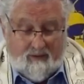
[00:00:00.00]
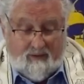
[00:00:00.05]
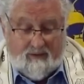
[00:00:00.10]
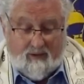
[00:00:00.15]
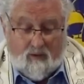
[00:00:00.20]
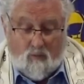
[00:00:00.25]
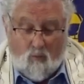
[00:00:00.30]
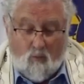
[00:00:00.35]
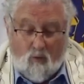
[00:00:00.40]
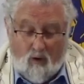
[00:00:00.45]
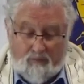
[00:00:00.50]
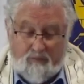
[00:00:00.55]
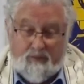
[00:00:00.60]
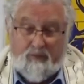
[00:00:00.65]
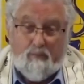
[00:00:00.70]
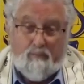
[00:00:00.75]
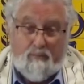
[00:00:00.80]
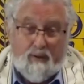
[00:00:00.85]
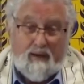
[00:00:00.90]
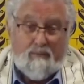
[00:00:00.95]
So what
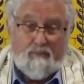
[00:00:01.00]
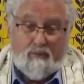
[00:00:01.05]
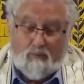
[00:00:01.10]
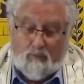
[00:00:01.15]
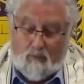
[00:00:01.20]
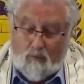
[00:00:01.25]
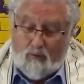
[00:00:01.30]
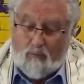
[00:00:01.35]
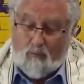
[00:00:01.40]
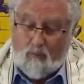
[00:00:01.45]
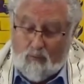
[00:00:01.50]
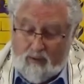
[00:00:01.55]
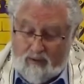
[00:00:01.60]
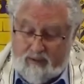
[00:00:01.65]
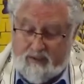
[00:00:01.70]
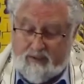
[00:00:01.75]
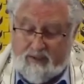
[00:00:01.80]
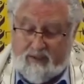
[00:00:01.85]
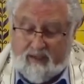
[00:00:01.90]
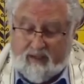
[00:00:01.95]
the people were
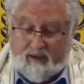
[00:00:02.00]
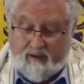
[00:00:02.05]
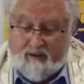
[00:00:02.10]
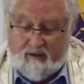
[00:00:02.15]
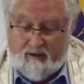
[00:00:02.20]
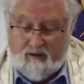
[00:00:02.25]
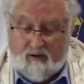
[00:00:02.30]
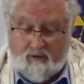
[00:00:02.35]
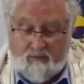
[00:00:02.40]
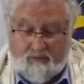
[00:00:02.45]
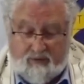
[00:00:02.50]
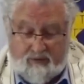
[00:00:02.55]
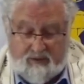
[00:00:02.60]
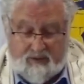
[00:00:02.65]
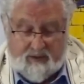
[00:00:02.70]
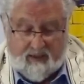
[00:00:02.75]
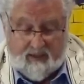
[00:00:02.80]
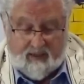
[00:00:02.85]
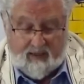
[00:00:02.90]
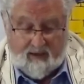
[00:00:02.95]
witnessing on
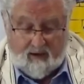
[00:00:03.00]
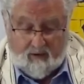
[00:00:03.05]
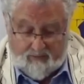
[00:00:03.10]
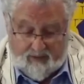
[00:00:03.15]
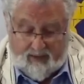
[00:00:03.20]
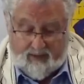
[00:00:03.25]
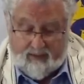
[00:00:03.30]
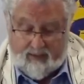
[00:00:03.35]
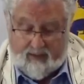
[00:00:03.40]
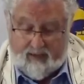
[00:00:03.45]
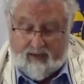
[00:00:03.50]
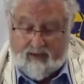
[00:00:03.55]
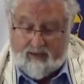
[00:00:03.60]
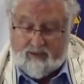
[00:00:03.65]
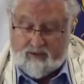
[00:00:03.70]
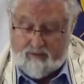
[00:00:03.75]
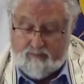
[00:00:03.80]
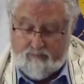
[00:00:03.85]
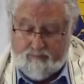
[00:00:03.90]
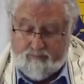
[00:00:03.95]
that
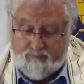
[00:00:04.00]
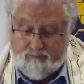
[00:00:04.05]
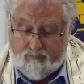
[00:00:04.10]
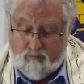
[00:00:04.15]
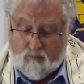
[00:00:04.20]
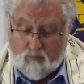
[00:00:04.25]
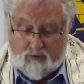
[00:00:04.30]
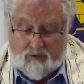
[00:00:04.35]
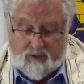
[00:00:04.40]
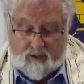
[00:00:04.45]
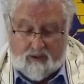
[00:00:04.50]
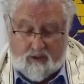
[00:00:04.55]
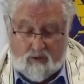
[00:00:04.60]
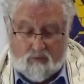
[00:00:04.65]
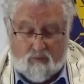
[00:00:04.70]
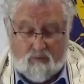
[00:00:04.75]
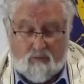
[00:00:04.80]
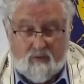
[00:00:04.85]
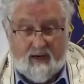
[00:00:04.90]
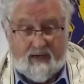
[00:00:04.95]
occasion was a
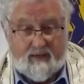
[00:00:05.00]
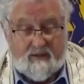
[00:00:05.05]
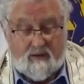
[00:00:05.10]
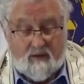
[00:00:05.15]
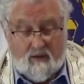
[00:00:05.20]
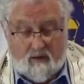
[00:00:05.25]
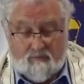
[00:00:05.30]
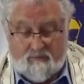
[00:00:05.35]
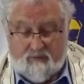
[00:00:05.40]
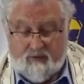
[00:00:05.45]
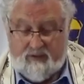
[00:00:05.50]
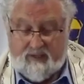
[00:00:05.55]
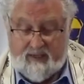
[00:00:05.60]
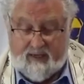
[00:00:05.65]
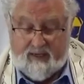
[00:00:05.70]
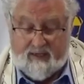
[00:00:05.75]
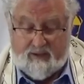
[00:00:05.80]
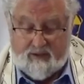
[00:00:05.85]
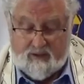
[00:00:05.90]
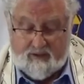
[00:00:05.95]
direct
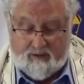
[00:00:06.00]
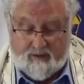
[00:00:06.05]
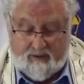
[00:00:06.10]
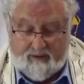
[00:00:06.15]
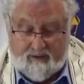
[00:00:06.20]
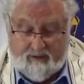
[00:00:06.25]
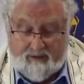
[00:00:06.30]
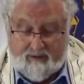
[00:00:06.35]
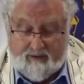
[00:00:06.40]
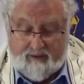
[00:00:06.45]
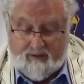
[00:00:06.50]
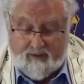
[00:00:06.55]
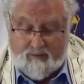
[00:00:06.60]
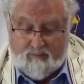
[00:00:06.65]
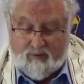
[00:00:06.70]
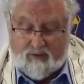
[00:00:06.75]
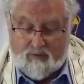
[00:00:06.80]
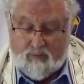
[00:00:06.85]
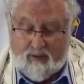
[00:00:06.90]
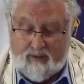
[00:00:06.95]
confrontation
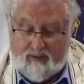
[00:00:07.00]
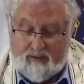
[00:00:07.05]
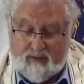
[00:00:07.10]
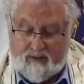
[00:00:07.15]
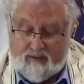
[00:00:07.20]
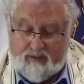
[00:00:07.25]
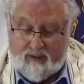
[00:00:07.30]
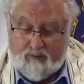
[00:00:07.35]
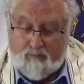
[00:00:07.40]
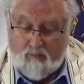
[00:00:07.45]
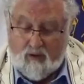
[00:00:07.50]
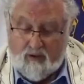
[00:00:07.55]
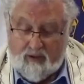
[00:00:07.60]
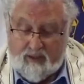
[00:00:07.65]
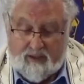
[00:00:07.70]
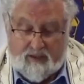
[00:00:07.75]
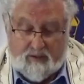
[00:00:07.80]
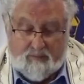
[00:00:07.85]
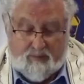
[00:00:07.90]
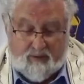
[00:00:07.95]
between the
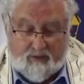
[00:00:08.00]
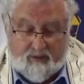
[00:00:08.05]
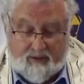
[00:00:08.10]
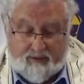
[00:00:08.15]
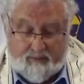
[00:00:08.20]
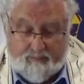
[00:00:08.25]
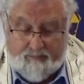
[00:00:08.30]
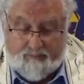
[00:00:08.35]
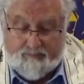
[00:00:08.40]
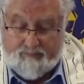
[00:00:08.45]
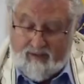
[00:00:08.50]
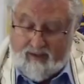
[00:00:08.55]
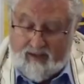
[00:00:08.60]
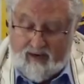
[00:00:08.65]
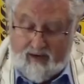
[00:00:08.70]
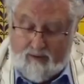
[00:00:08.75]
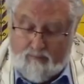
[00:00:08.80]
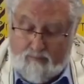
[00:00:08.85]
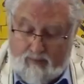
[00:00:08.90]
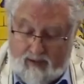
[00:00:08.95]
demonic spirit that
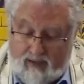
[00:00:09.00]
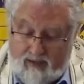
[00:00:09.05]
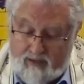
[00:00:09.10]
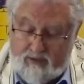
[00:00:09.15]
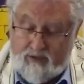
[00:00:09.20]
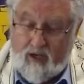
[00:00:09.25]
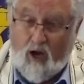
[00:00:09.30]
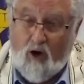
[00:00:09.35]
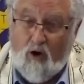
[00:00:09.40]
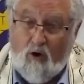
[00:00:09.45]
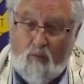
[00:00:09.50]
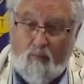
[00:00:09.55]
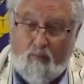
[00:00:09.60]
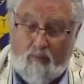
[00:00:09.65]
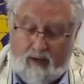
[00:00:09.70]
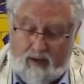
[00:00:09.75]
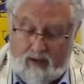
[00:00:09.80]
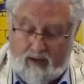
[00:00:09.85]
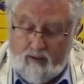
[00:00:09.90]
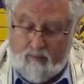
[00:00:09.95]
had made its
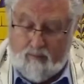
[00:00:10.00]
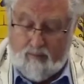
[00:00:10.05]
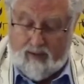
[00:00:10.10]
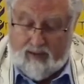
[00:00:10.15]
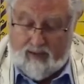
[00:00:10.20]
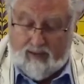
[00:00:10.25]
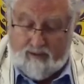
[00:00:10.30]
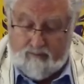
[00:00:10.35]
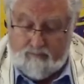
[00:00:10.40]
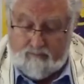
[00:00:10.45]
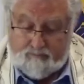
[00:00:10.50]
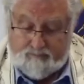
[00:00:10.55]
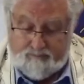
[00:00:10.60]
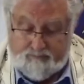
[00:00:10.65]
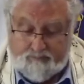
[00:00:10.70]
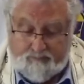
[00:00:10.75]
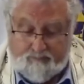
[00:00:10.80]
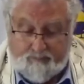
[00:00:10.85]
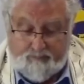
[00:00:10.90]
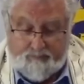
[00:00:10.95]
home in a man.
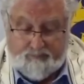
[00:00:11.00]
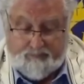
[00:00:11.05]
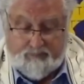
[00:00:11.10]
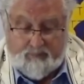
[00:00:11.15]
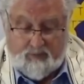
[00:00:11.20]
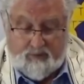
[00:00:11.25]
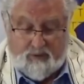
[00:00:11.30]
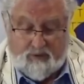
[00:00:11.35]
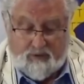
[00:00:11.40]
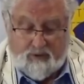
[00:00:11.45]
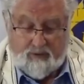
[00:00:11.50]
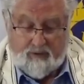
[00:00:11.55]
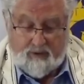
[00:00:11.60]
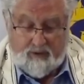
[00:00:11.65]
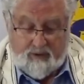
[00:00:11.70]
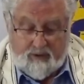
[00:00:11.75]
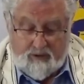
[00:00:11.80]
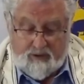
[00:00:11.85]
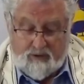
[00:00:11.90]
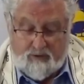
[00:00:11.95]

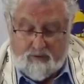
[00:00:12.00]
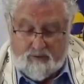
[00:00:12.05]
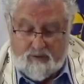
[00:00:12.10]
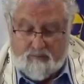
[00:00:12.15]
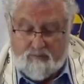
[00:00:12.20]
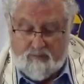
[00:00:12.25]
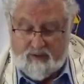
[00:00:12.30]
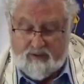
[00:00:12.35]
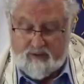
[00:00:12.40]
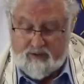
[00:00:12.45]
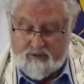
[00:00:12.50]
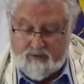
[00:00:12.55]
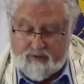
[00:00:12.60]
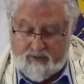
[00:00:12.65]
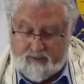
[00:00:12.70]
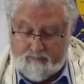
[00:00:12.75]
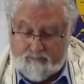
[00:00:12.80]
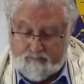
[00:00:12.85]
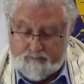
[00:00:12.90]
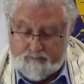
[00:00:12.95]
During Yeshua's ministry,